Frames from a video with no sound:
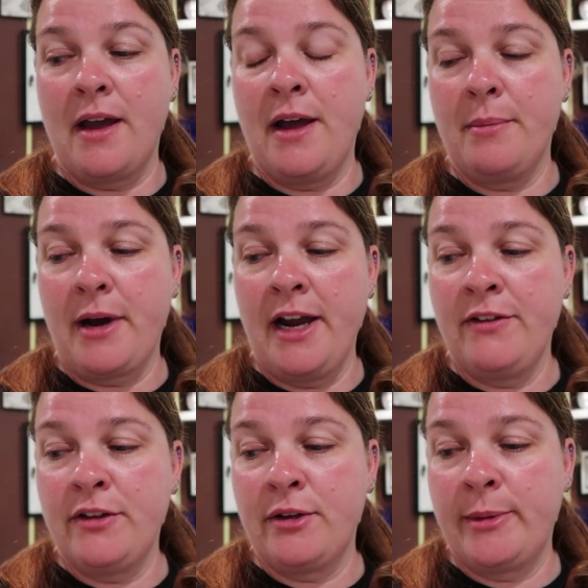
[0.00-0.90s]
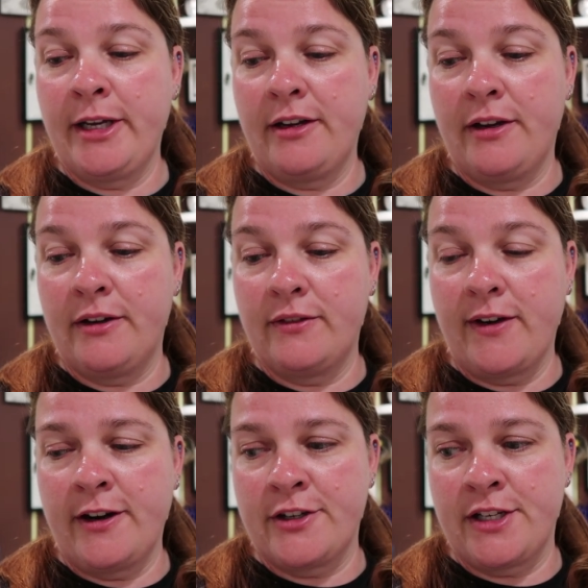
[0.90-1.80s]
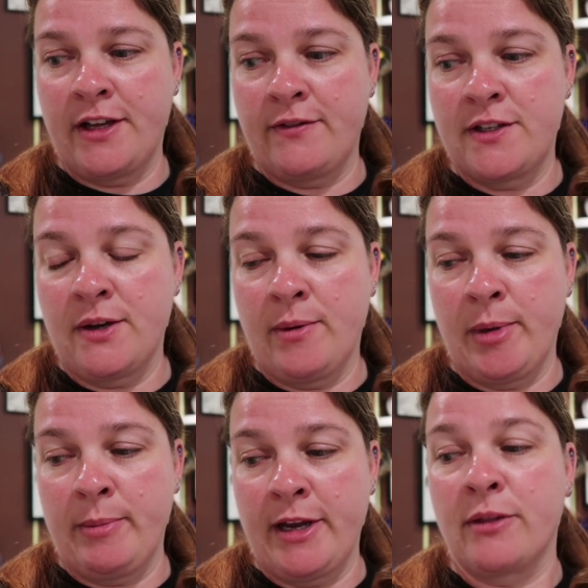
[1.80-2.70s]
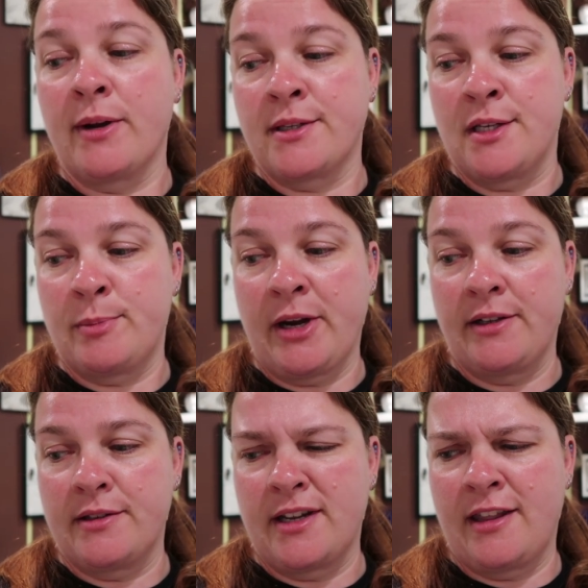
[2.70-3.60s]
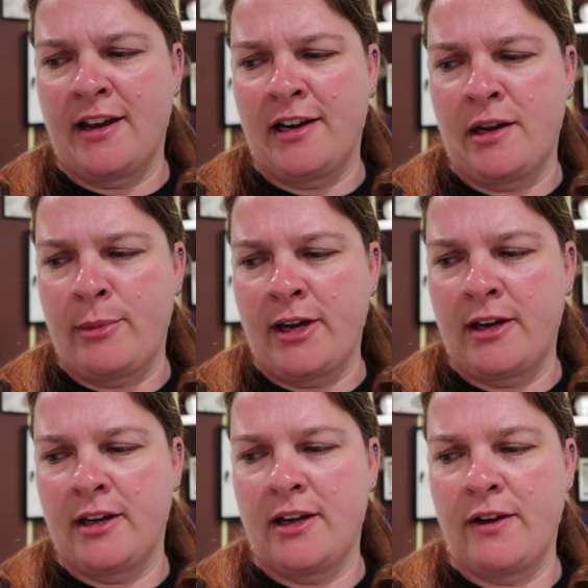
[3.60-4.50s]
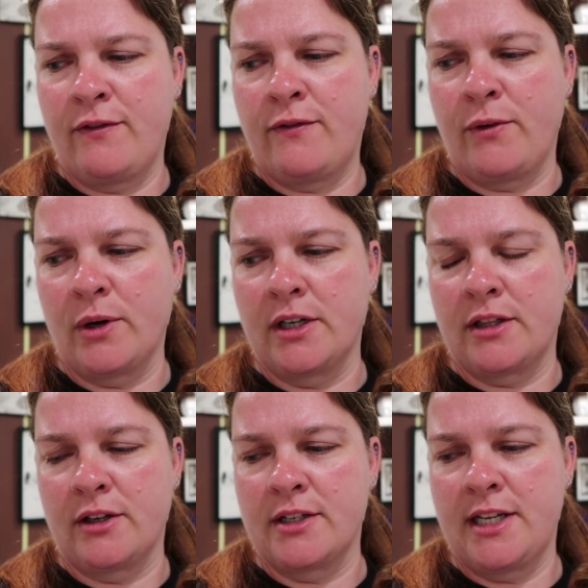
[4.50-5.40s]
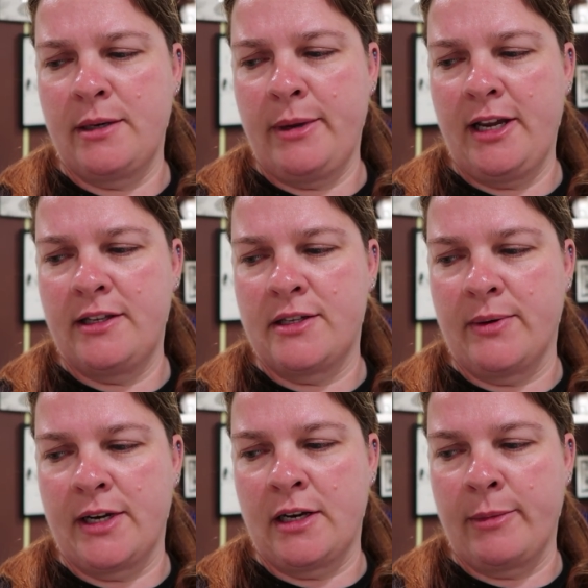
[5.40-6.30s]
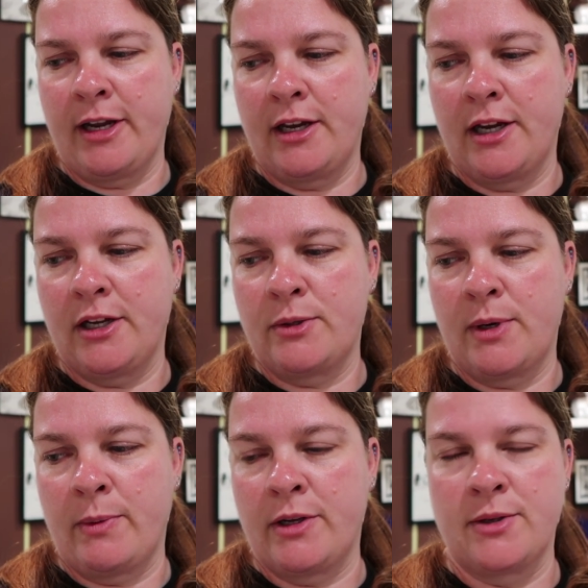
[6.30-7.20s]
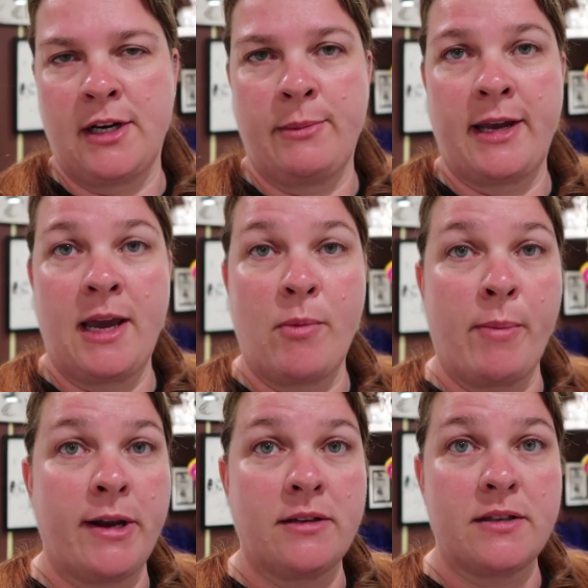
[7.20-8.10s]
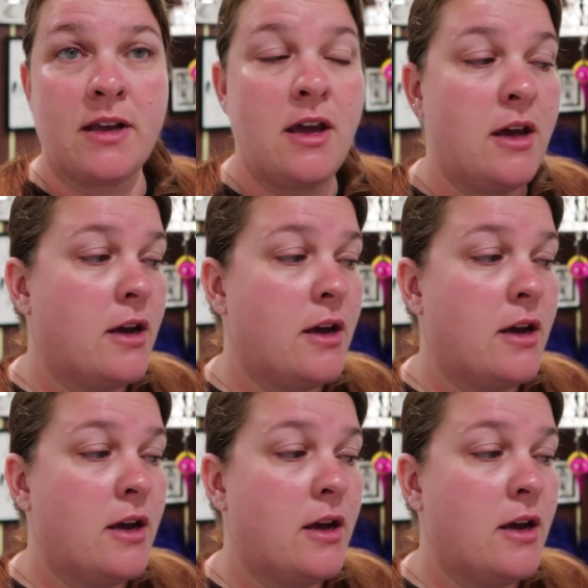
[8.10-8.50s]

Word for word: Um, I have a little bit of energy left, so I'm going to make the rest of these buttons. I think I need to make four, thirteen made, so I need to make twenty-one, so I need to make eight more buttons.